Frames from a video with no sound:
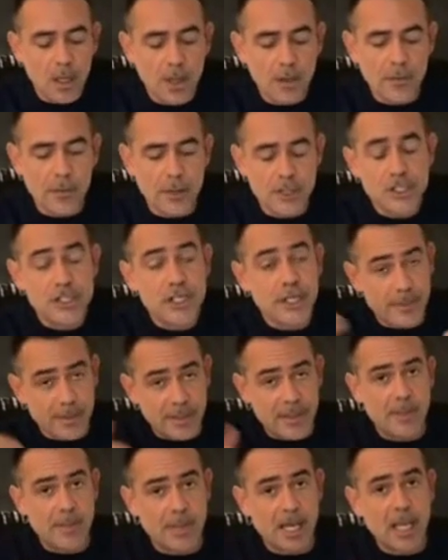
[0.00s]
the
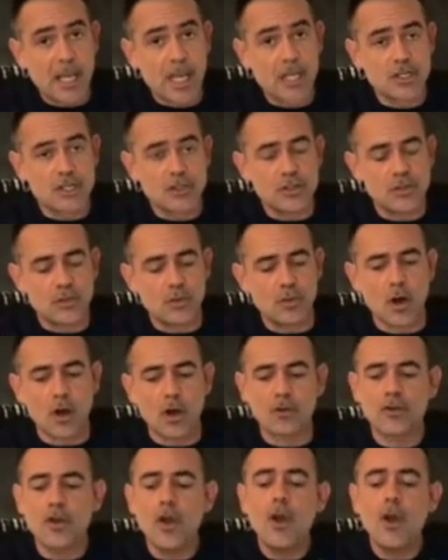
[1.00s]
medications to us.